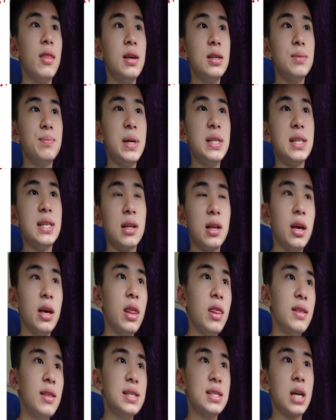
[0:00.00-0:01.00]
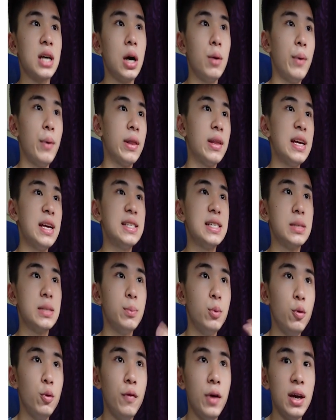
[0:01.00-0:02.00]
basically this car, when it is
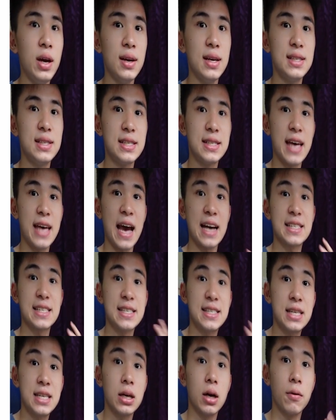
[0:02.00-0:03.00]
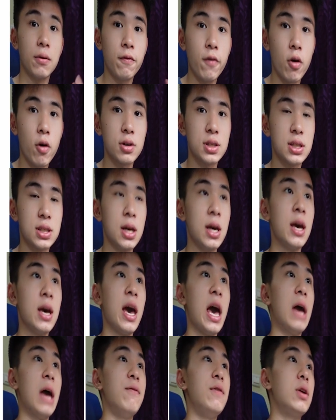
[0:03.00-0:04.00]
moving, it is exerting a force,
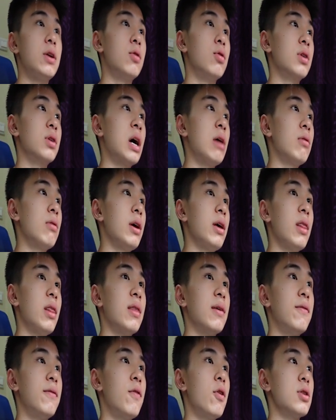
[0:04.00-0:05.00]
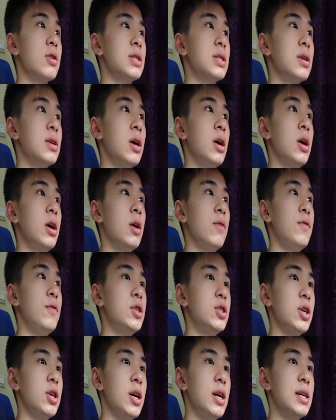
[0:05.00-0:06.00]
and we could calculate the force,
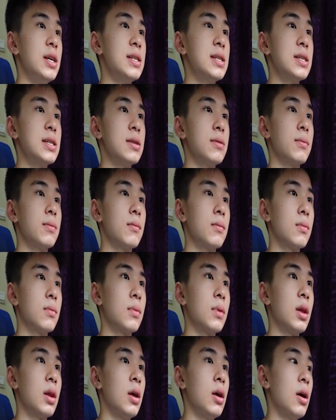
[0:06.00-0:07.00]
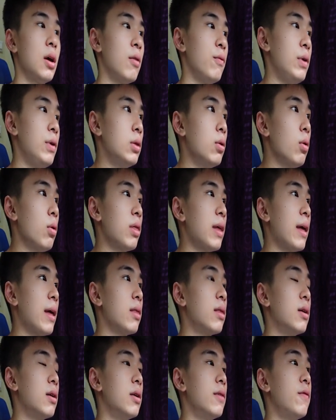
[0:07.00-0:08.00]
which is, we know that
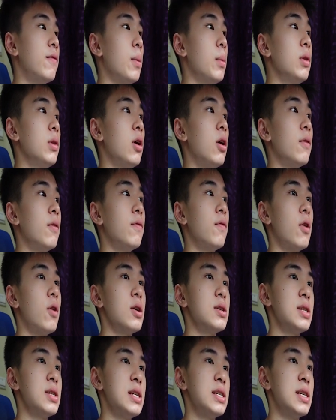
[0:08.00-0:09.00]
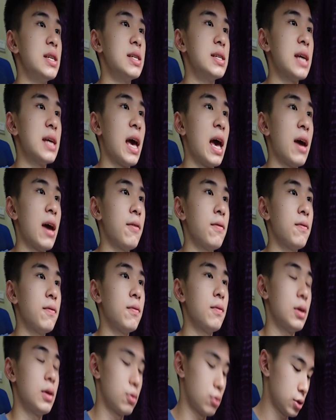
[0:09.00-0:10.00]
the formula of force, it is F
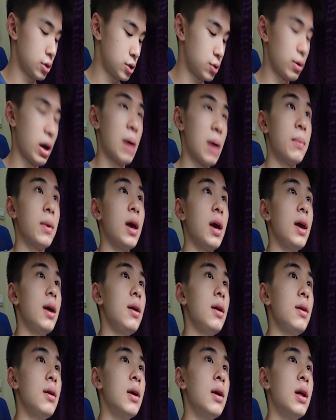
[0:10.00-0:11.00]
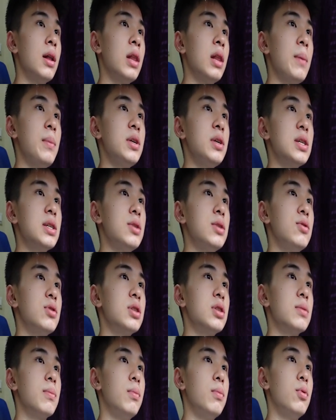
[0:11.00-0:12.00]
equals to ma. Let me just
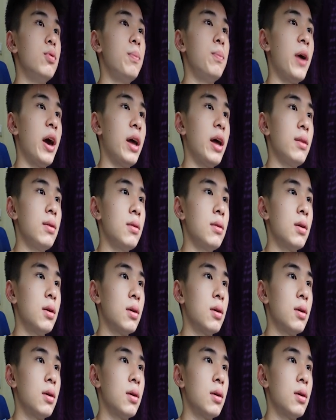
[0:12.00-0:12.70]
use blue pen.